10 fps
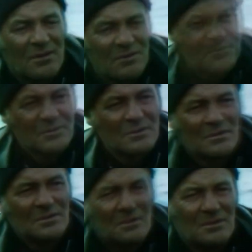it's been
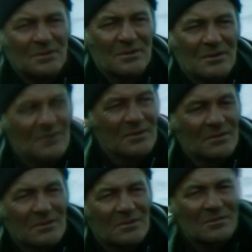good.
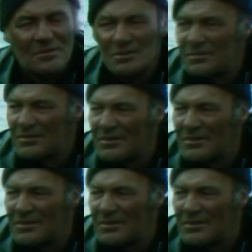Good noise.